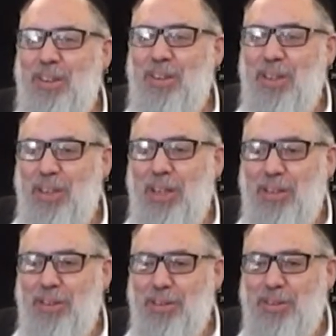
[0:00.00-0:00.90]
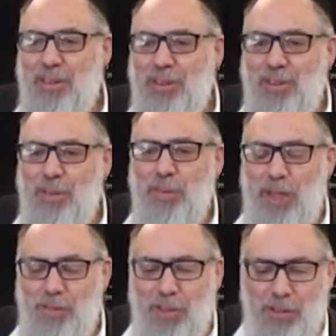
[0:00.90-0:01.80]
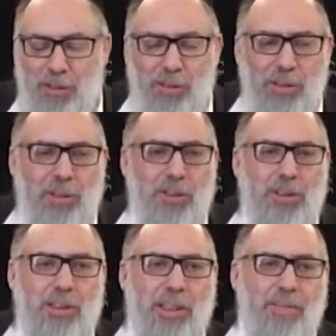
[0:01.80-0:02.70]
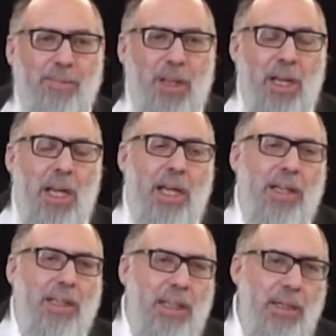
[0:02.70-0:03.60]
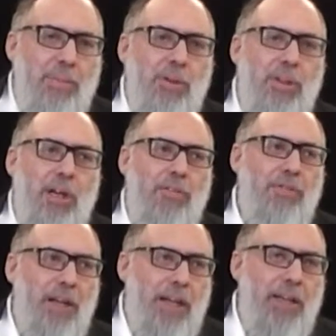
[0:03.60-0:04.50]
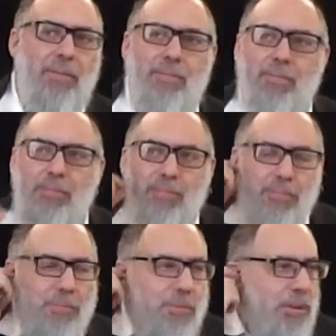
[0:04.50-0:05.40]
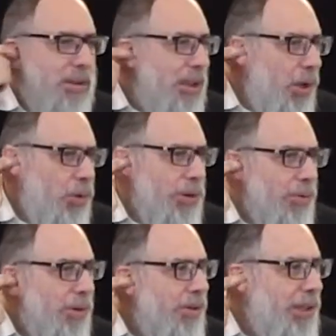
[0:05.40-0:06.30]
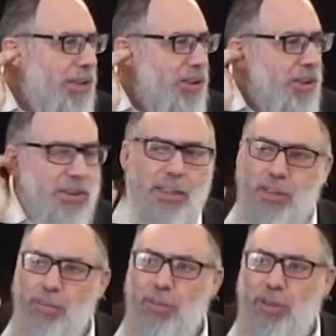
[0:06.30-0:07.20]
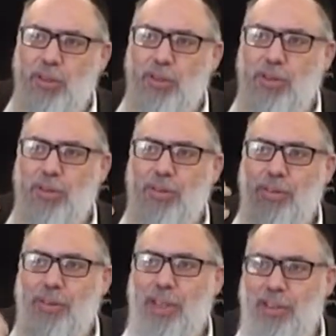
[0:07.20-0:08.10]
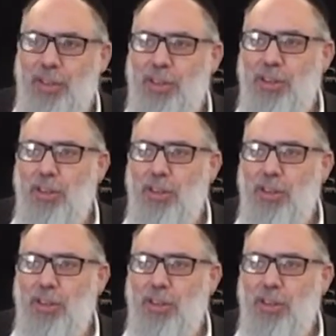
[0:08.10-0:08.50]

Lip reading: okay, you did it kavanah loisirtzach. Kibud of aim is the only one of the Aseres HaDibros, Ladati,